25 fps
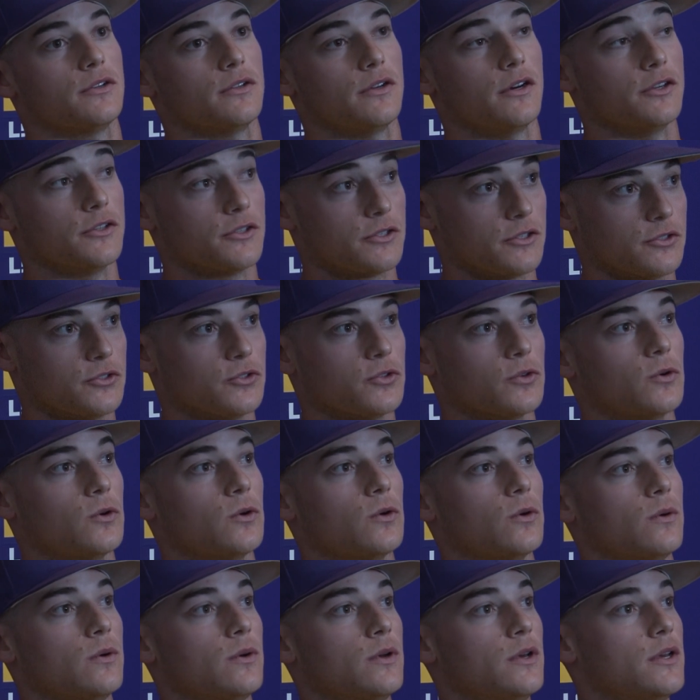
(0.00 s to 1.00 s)
under
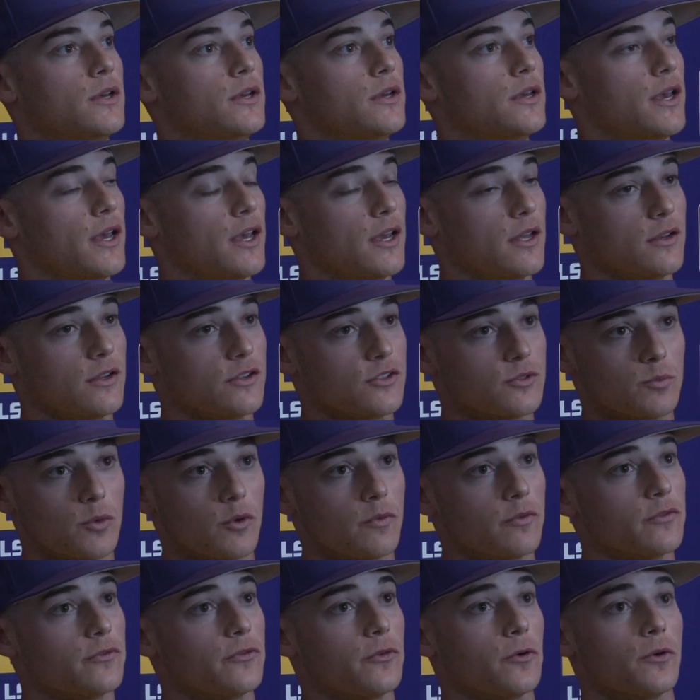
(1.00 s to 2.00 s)
control and just
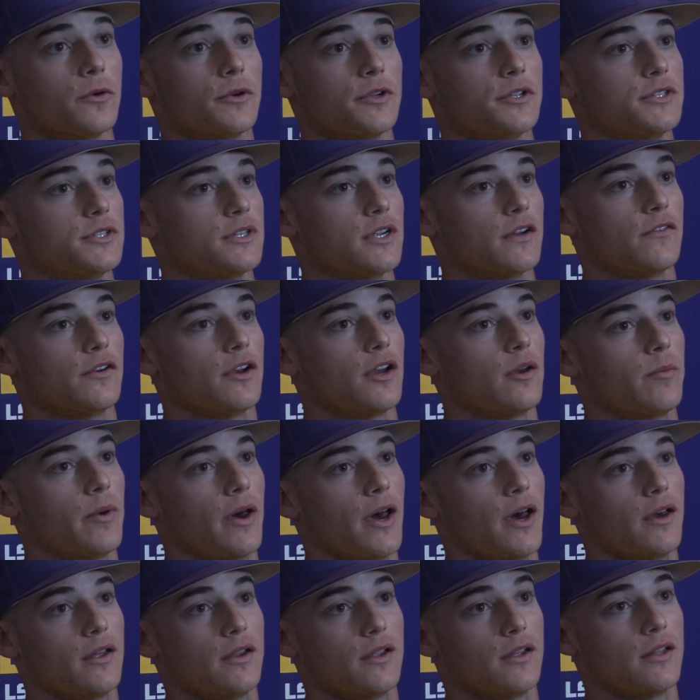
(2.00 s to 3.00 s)
moving forward each and every at
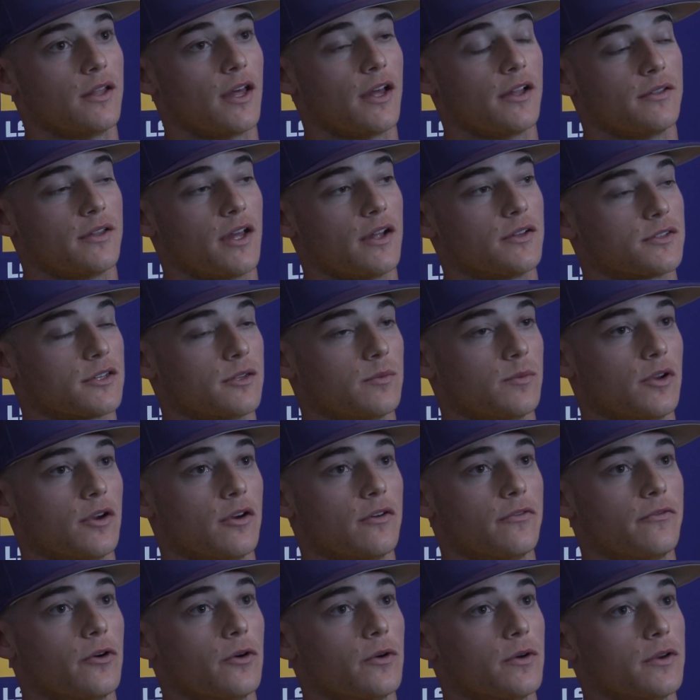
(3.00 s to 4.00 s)
bat, and that's going to be
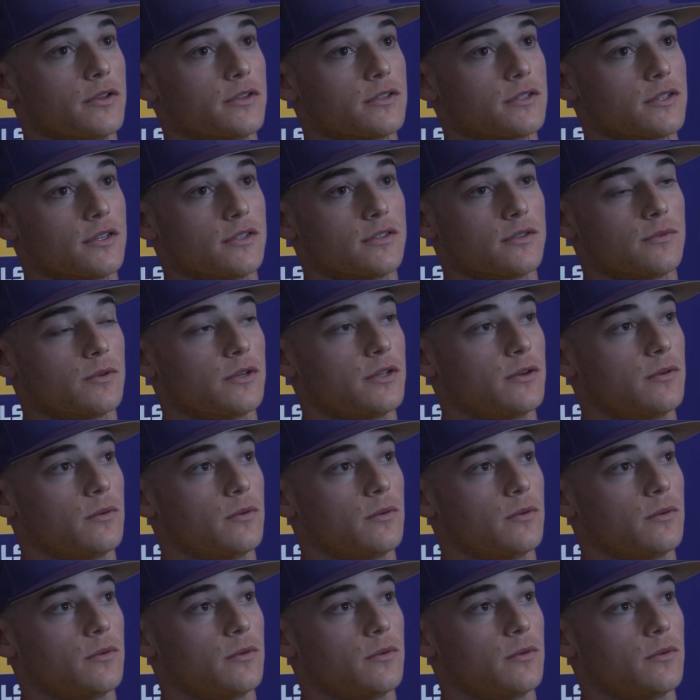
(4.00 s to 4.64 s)
our focus, because